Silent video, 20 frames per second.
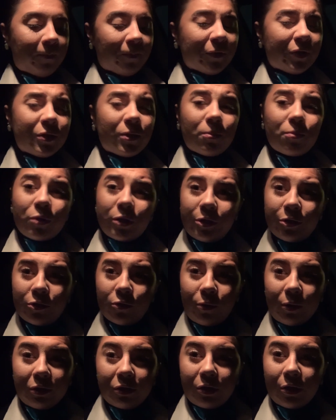It's a pretty
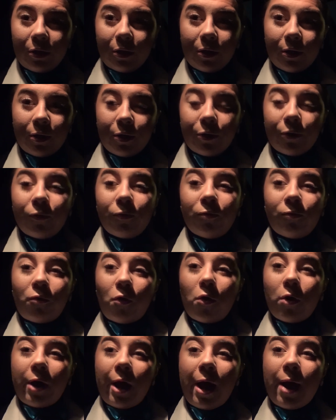short turn,
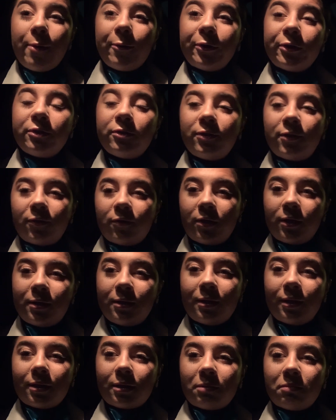4 hours,
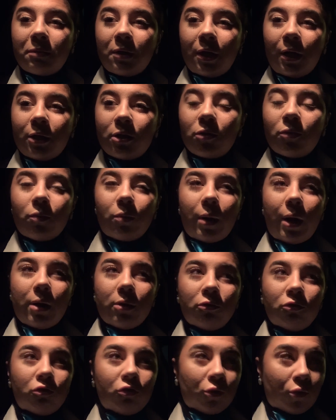56 minutes
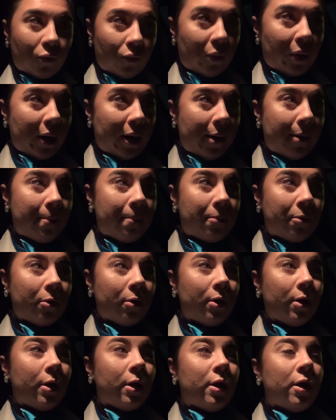round trip.
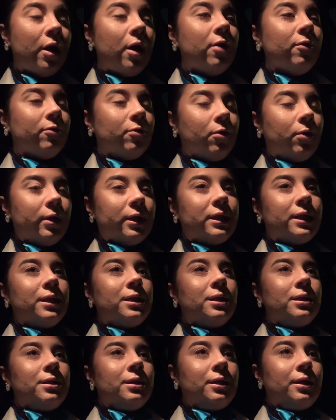Of course,
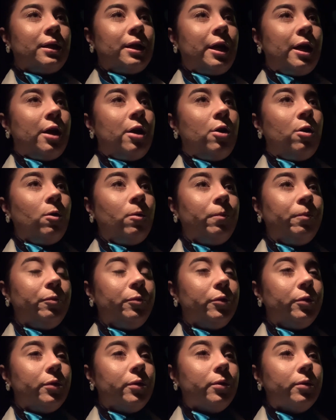that doesn't count
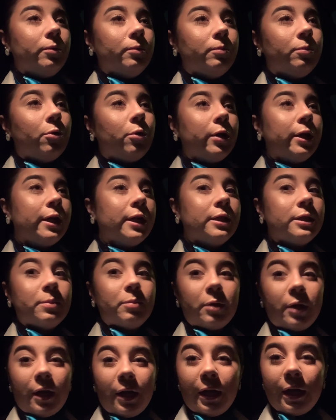boarding into
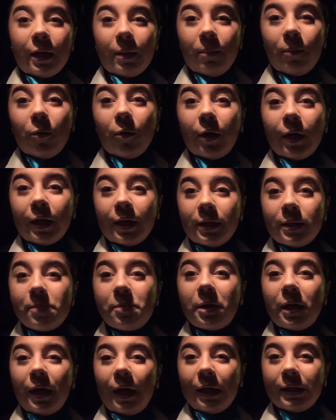planning and boarding into
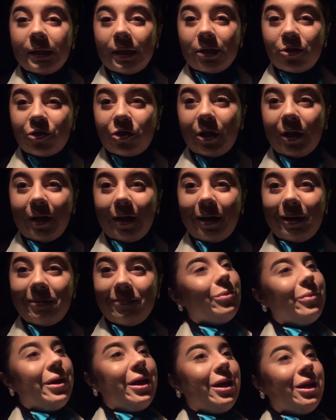planning slash claiming.
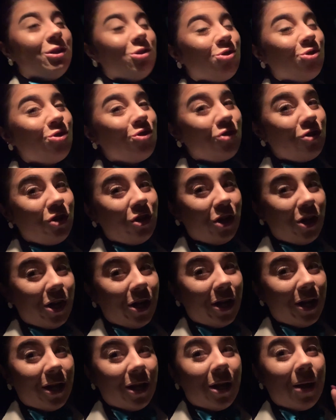We
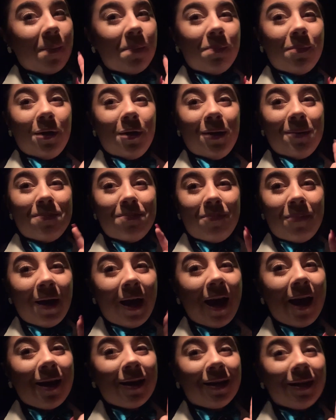should be
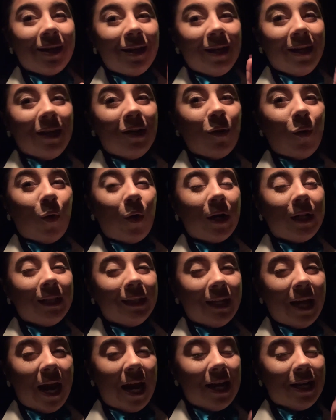back in
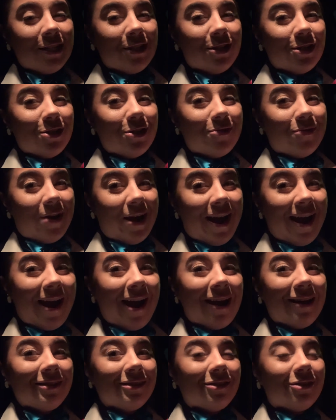Orlando
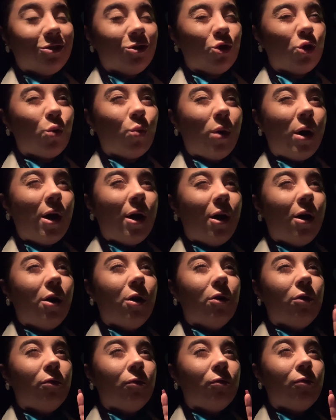at
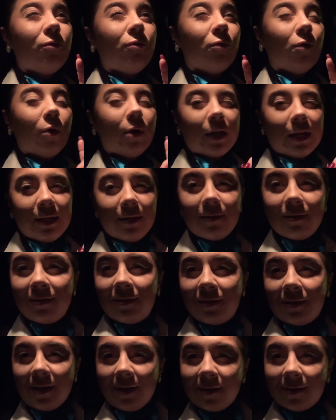
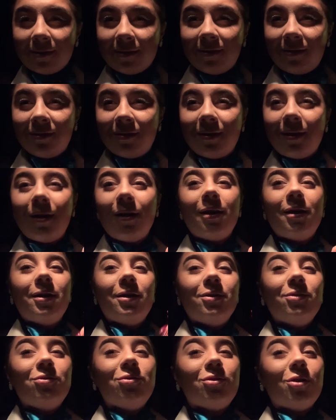12:46,
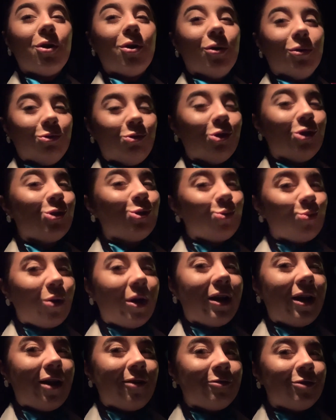so just
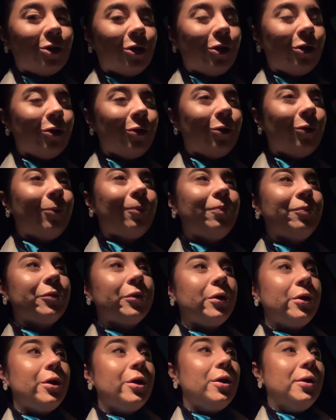right after noon.
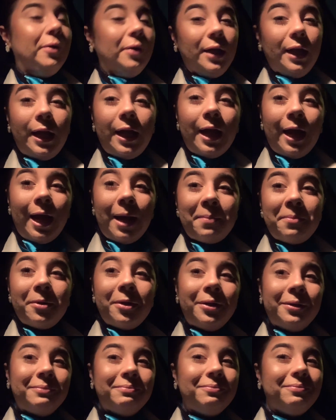Will it
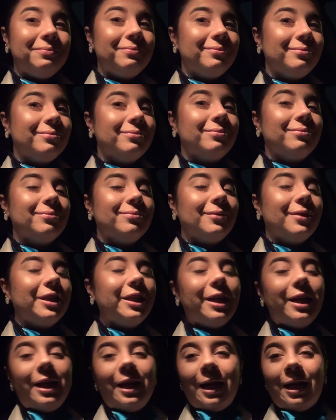happen?
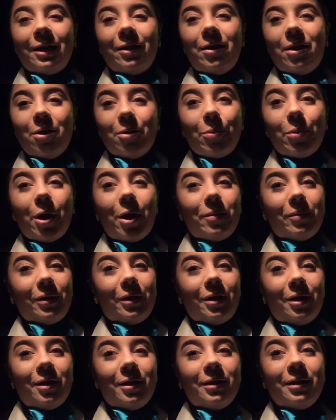I don't know, probably
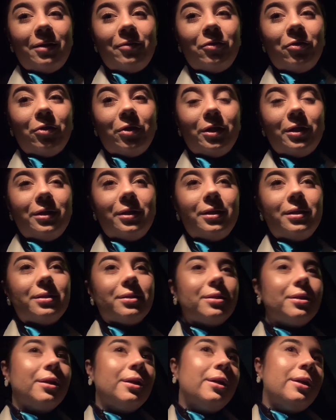not, never really
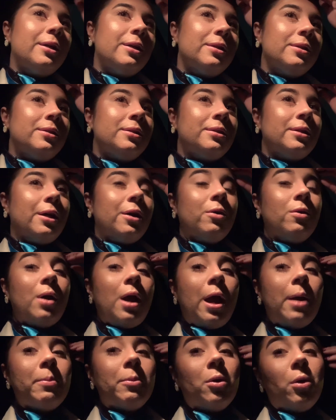does. So
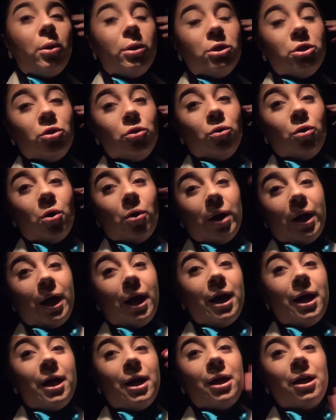I'm going to go
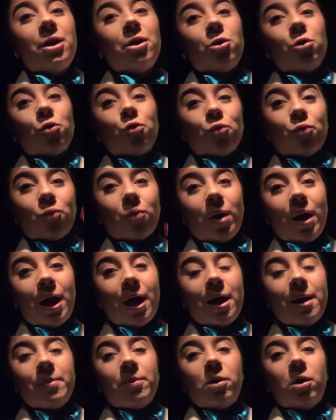ahead,
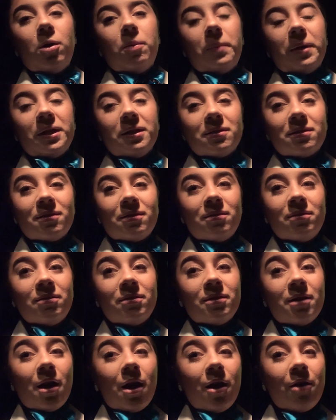grab all my
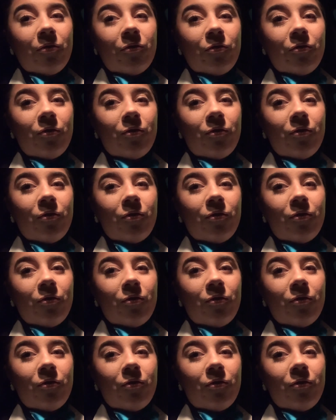stuff,